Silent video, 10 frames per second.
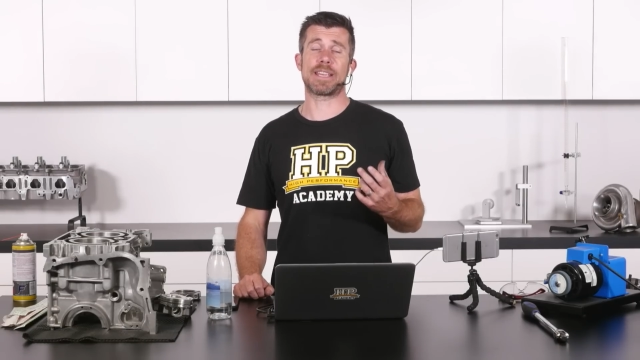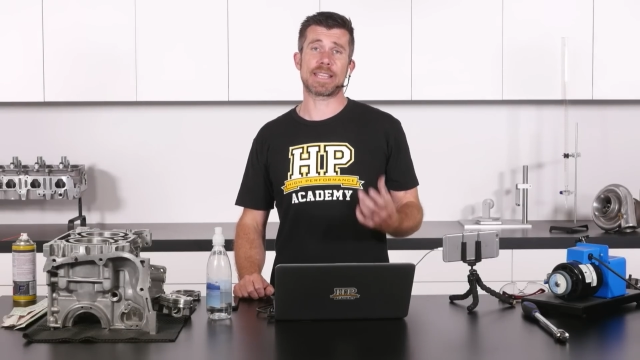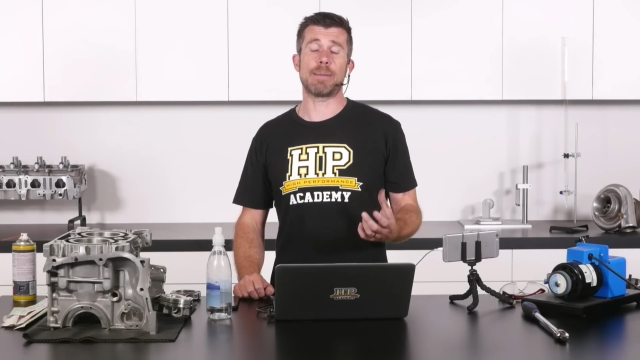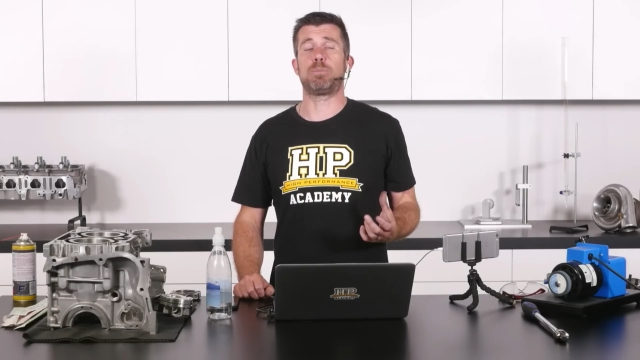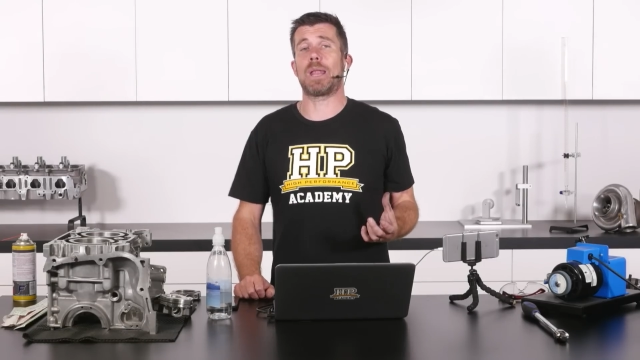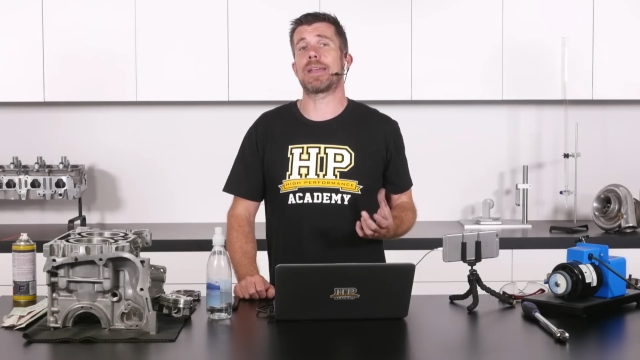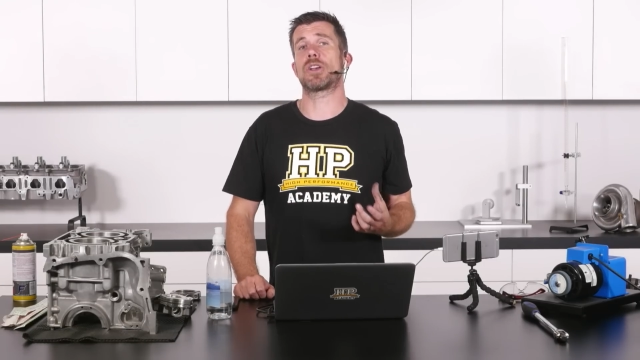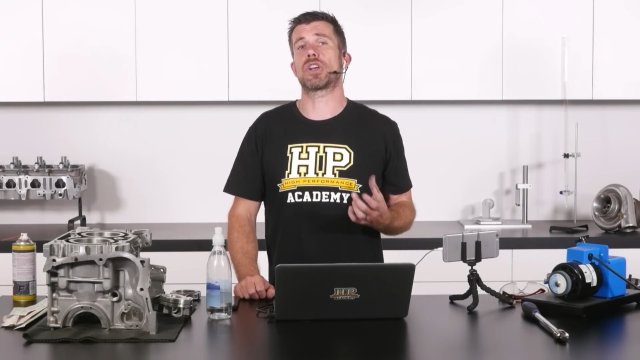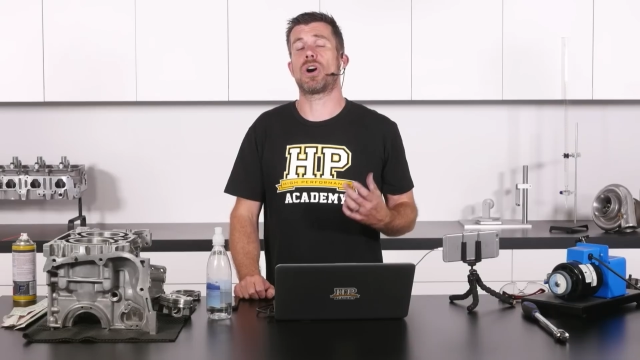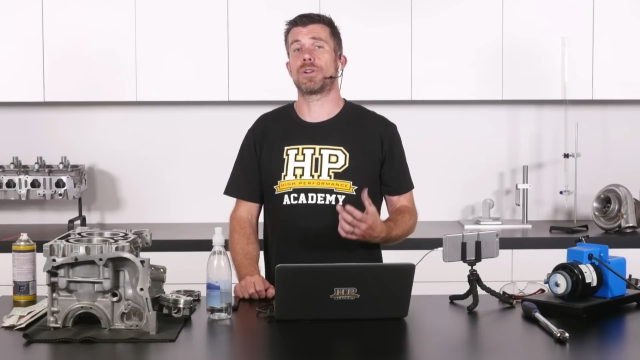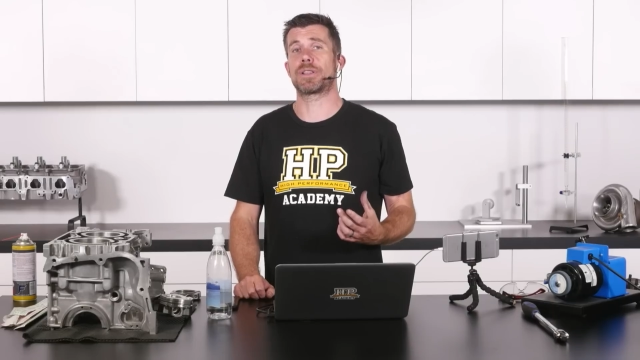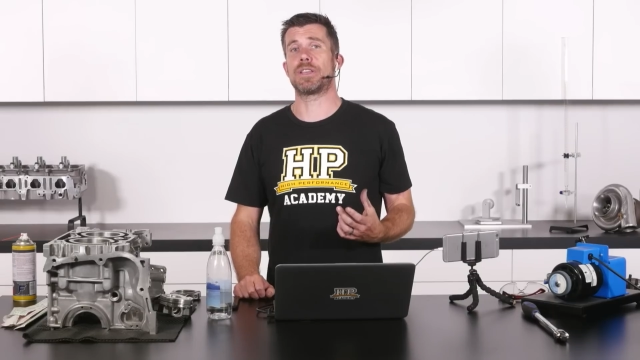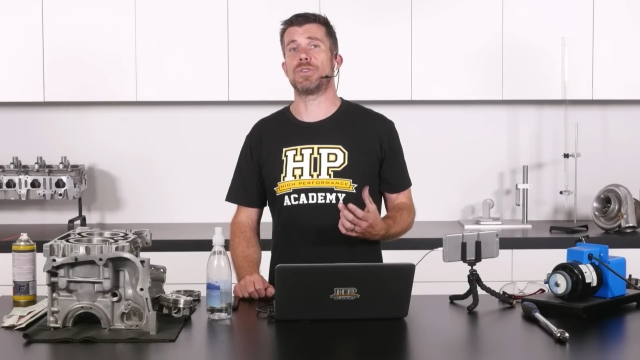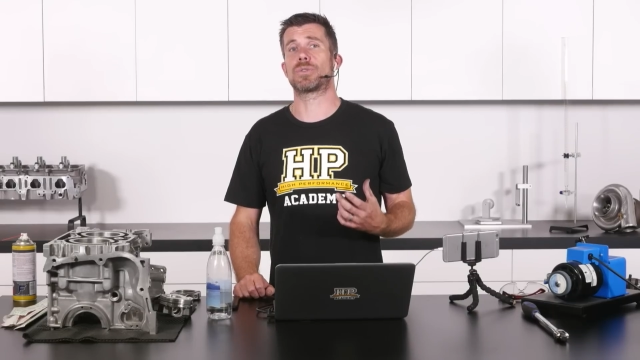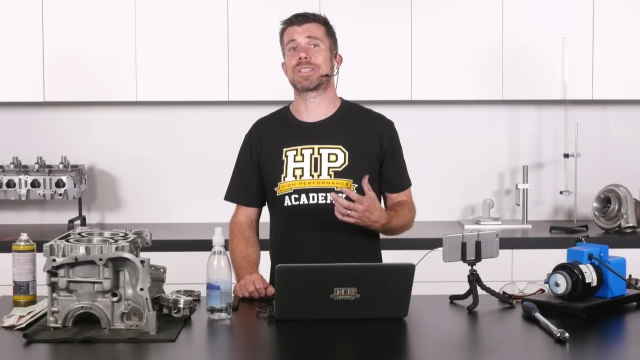that's that black coating
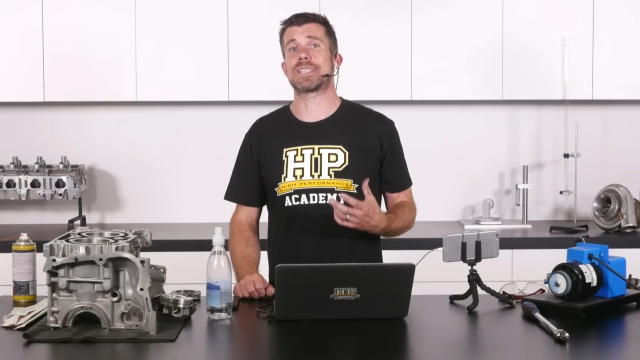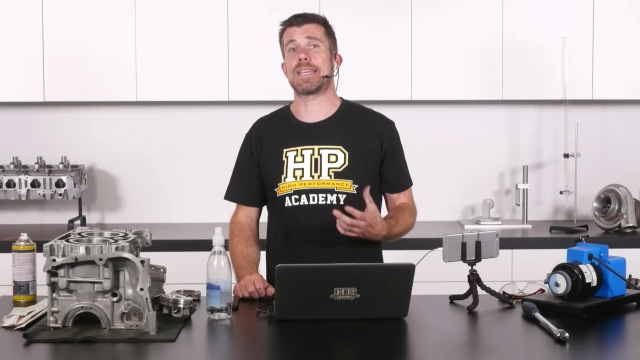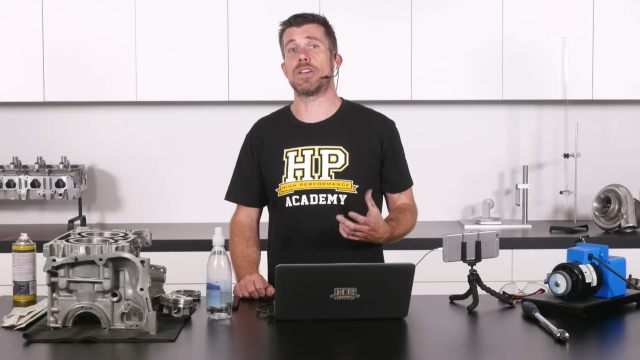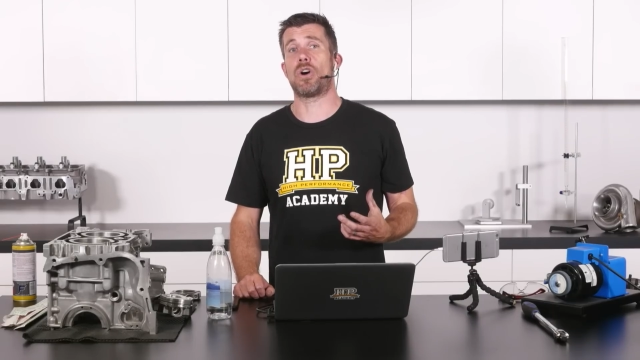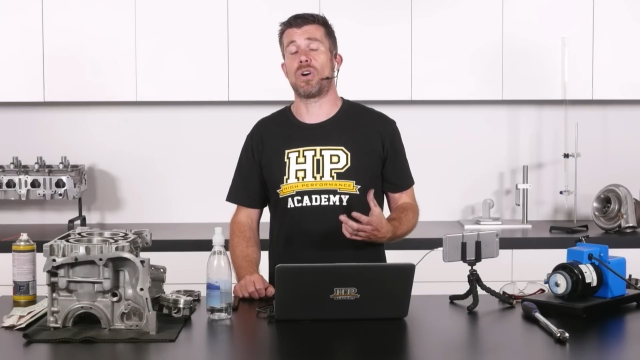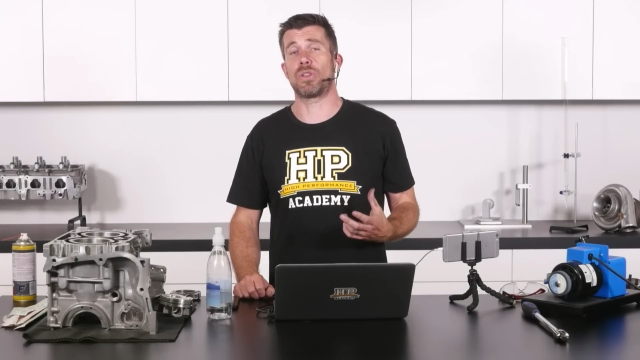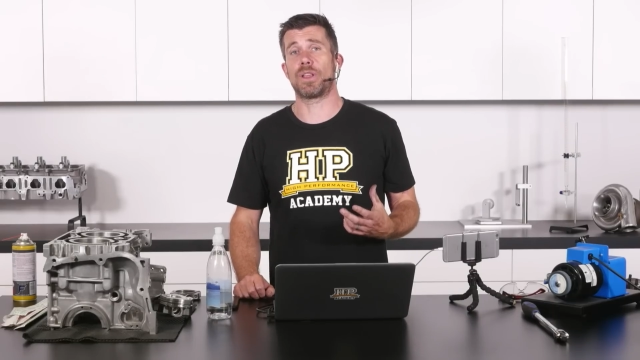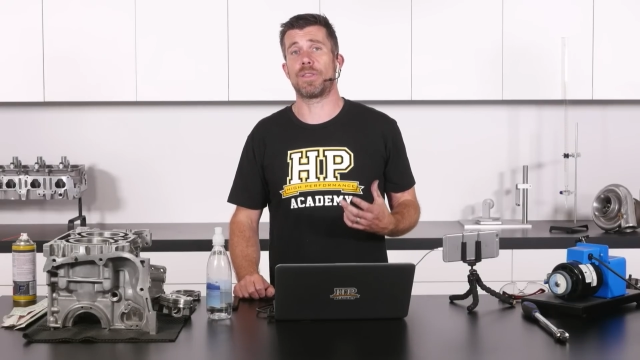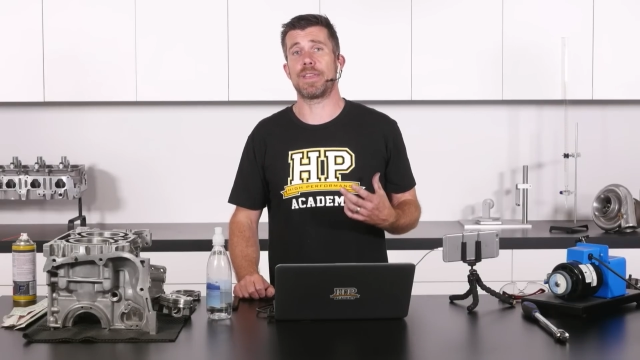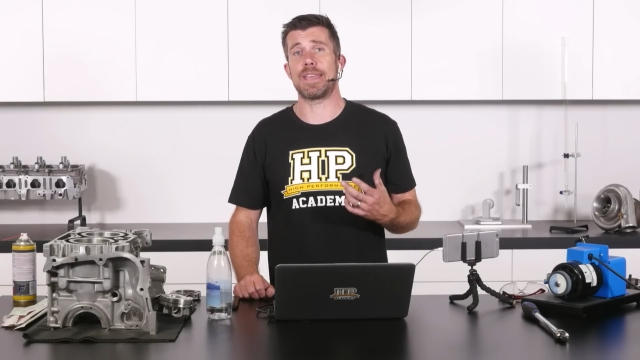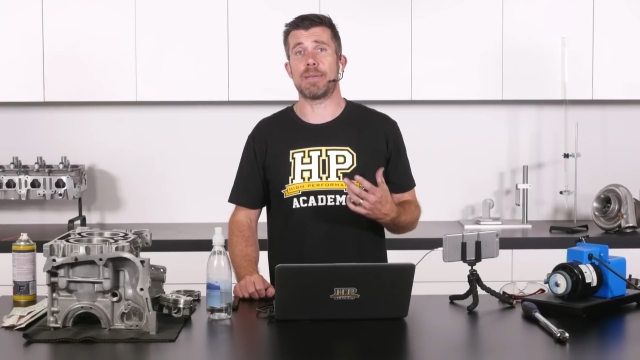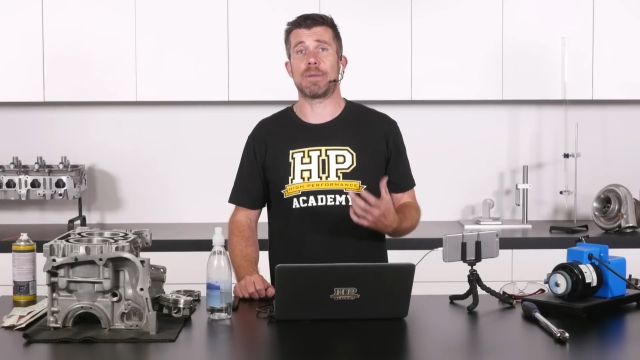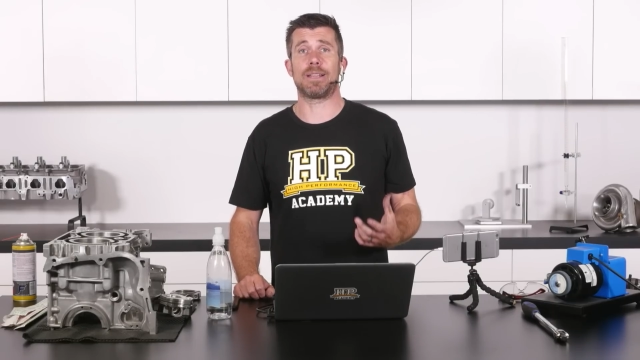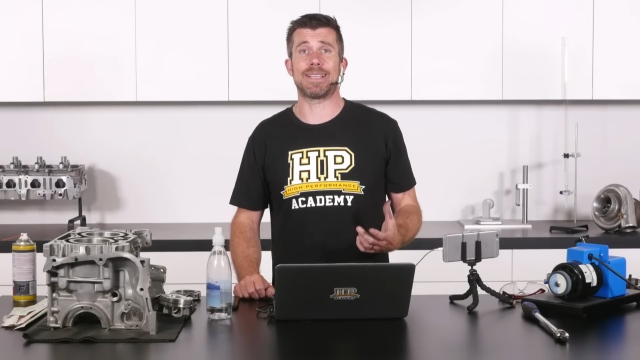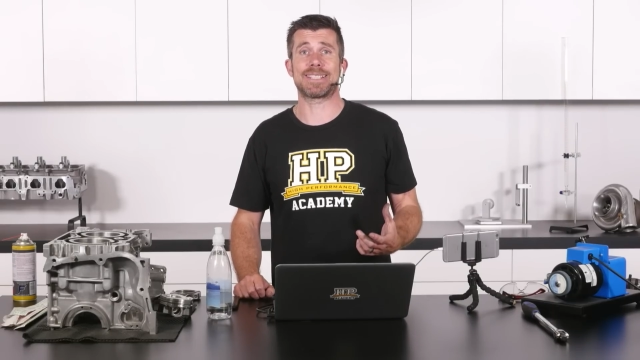that you'll see on the
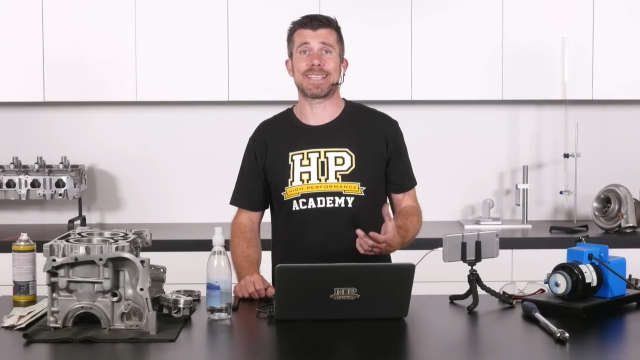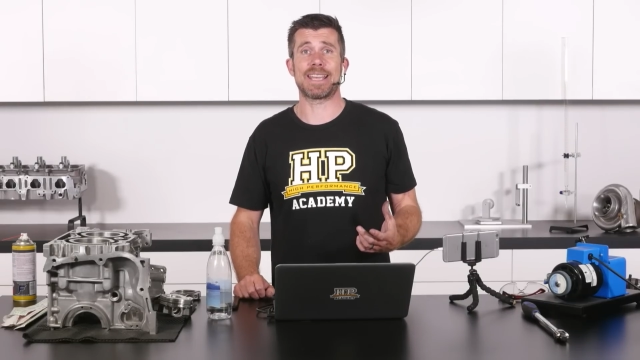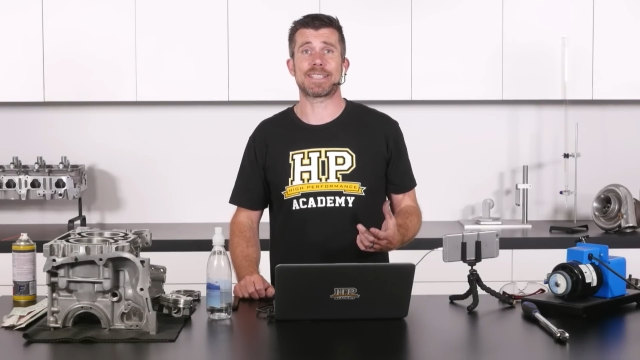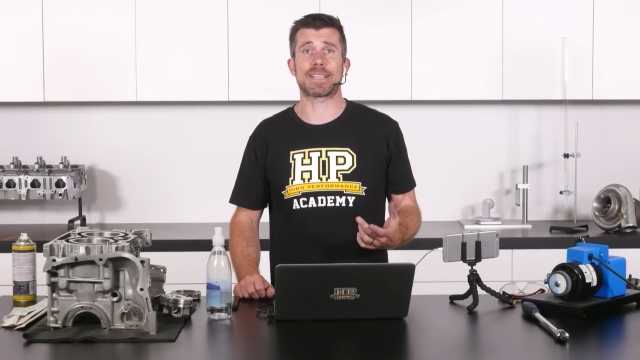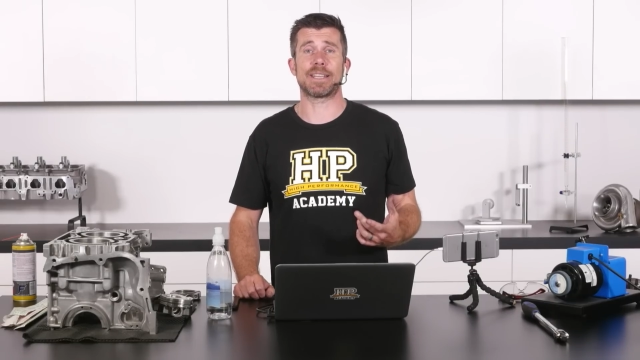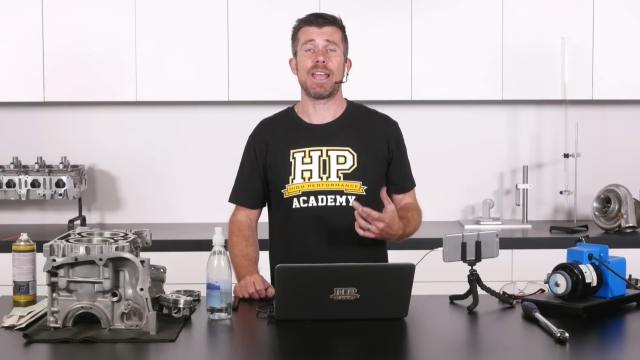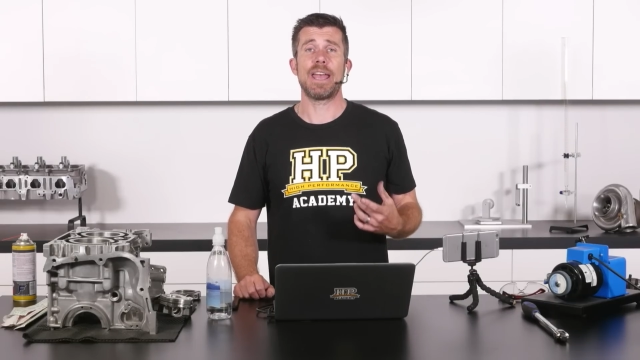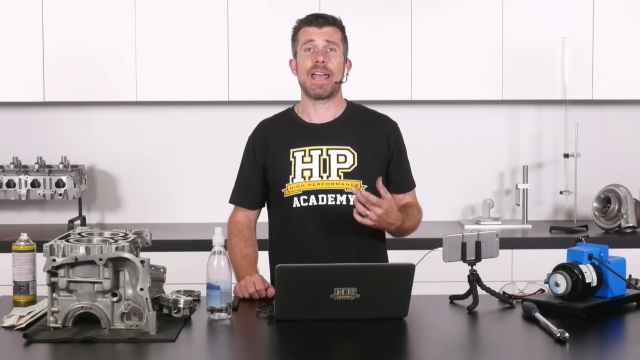MLS gasket,